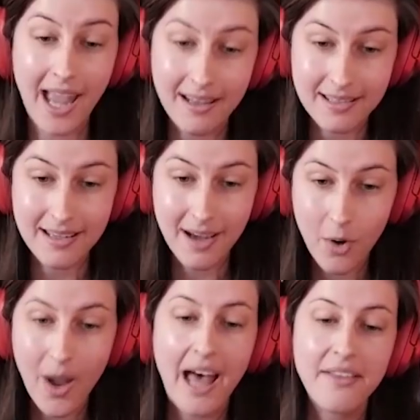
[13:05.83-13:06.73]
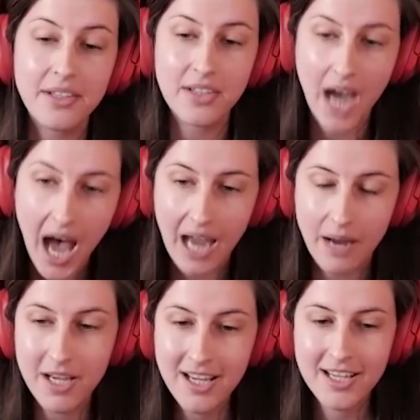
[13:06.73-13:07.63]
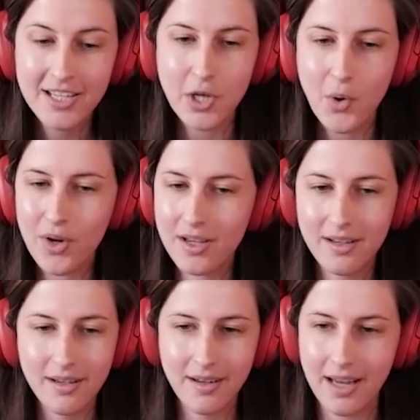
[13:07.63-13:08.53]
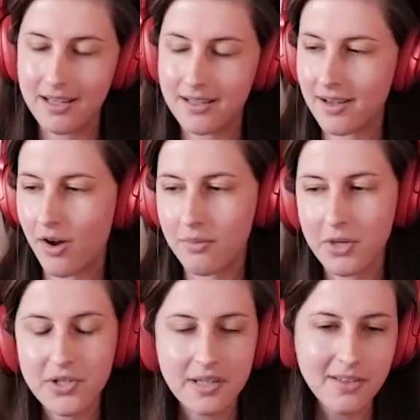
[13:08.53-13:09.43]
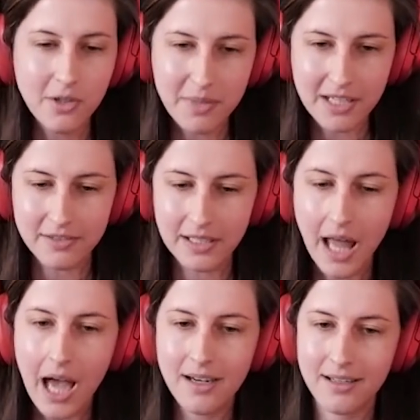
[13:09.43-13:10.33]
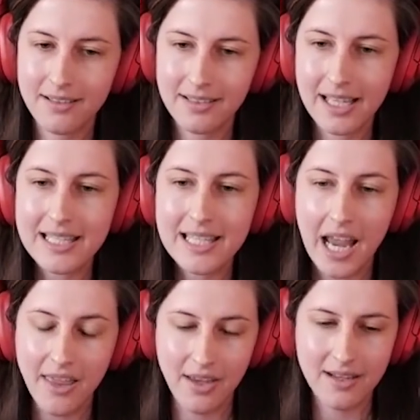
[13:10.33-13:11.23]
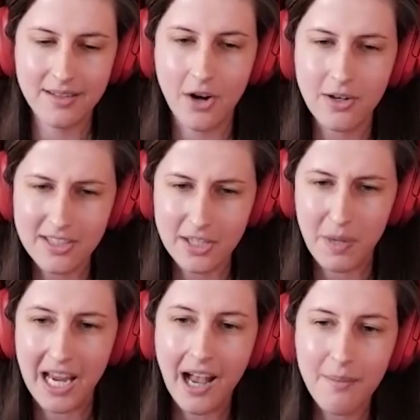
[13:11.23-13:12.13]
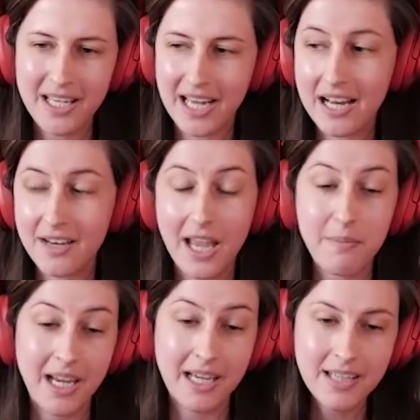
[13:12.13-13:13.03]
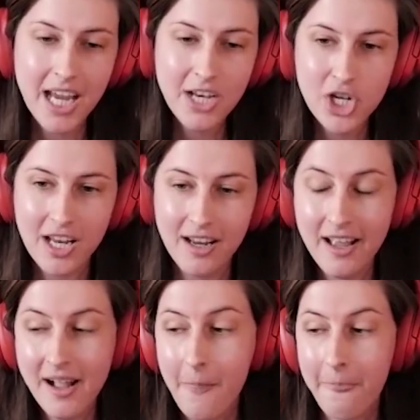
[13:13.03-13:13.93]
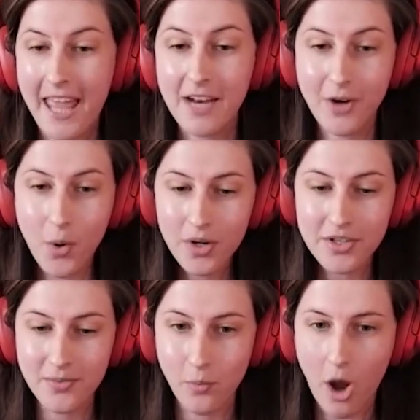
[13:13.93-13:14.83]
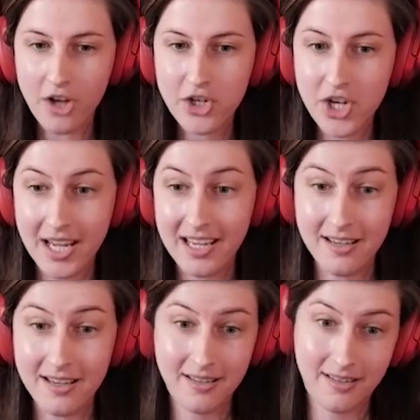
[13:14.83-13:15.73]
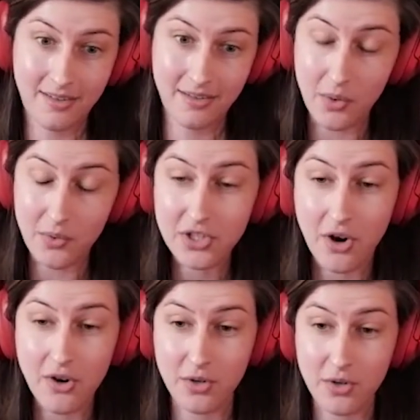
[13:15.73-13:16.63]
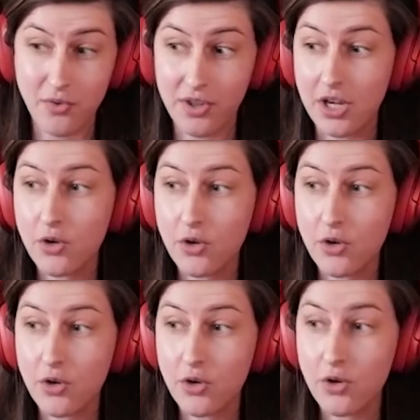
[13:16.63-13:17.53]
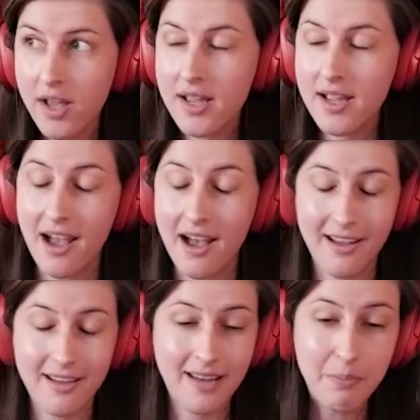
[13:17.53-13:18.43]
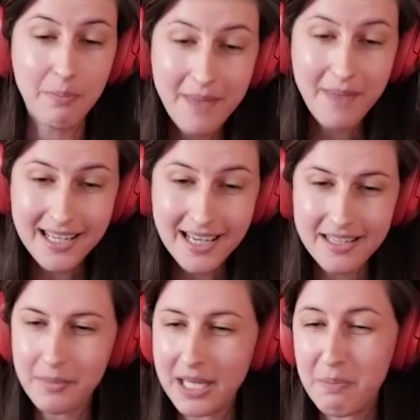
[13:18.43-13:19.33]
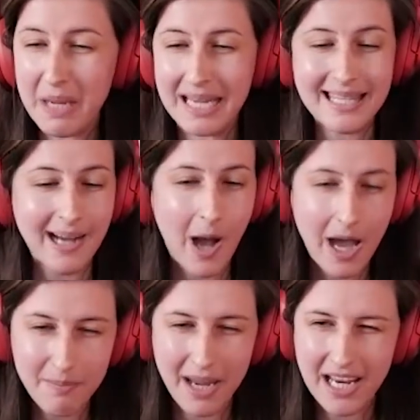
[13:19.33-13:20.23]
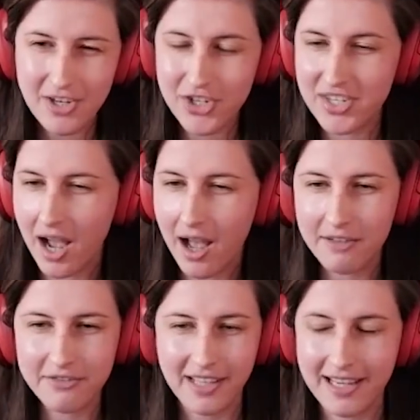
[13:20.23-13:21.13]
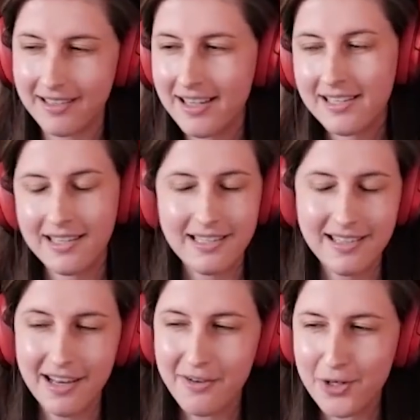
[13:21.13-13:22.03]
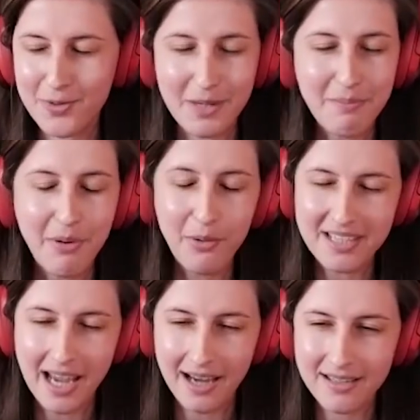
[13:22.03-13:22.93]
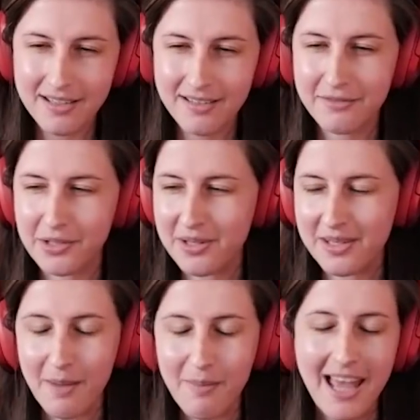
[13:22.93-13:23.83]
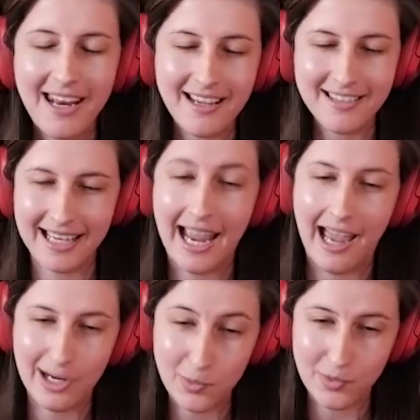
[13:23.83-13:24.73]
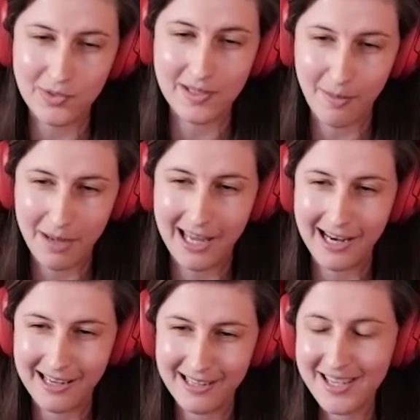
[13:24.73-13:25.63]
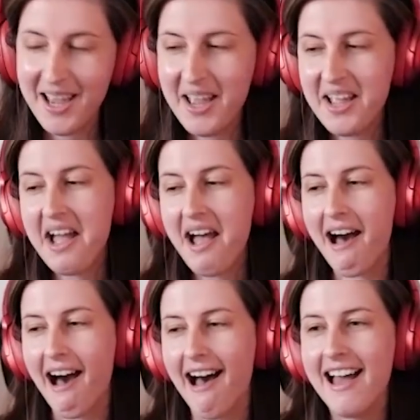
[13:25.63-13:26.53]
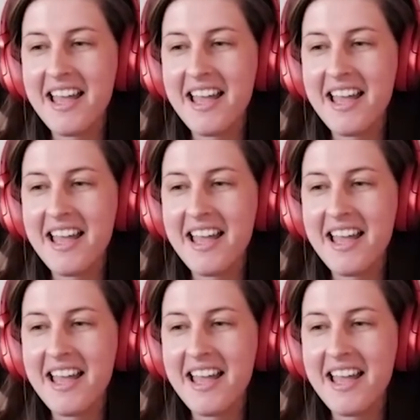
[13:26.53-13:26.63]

seo at the time so it's almost a little bit of luck let's say that it started to pick up and kind of get my attention and of course watching it you know start to really grow uh, implementing some like basic on page stuff like instead of using bold text for the subheadings like actual subheadings uh,